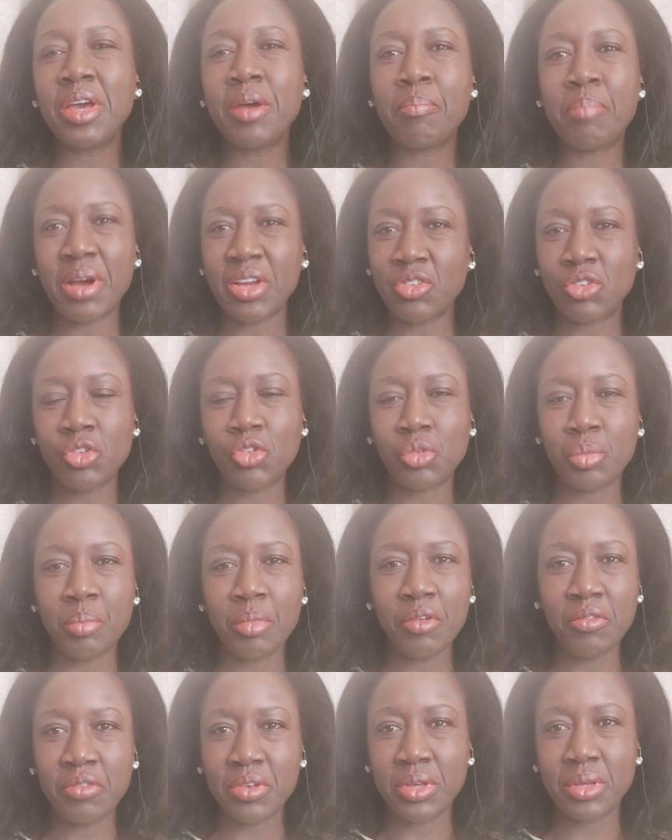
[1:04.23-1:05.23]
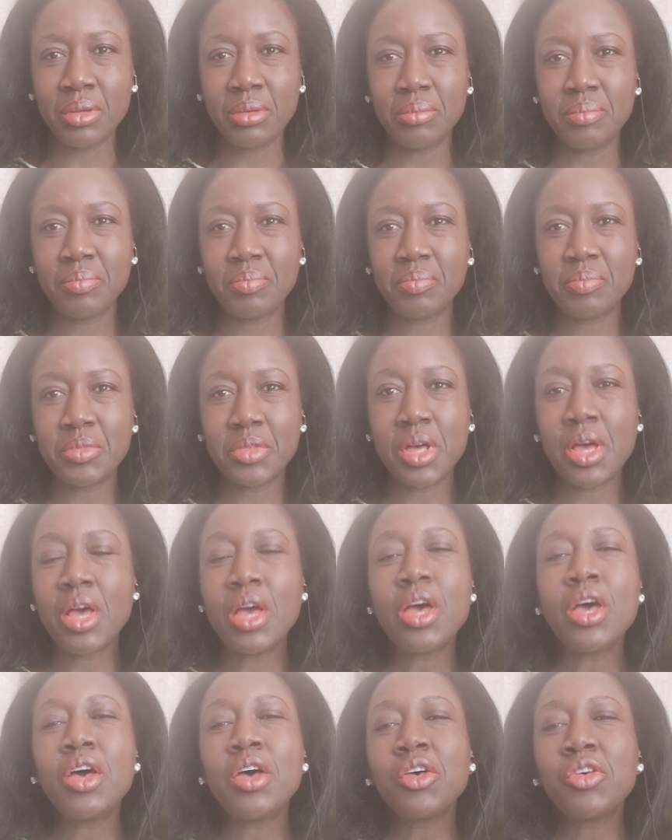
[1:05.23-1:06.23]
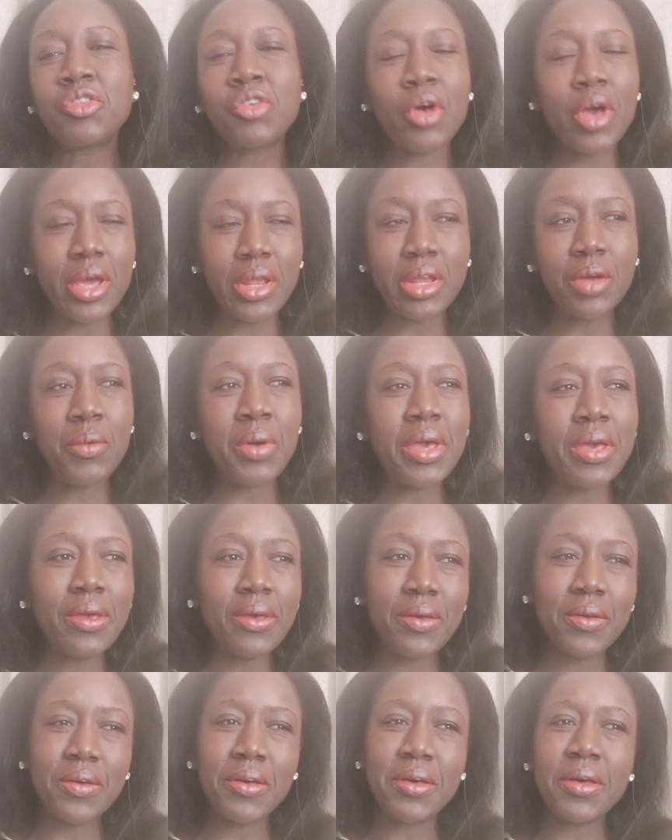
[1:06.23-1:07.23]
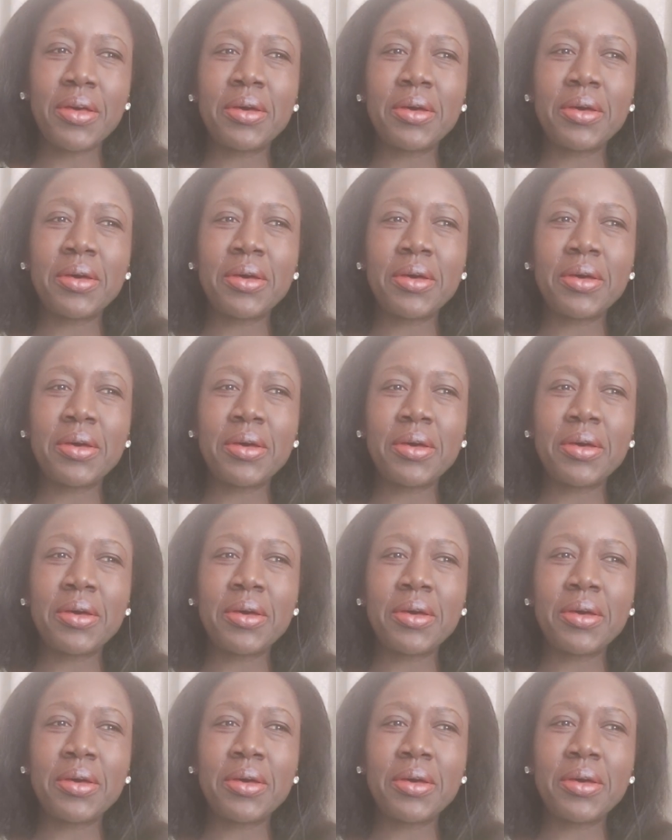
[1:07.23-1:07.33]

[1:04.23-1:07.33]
big budget movie. So anyway,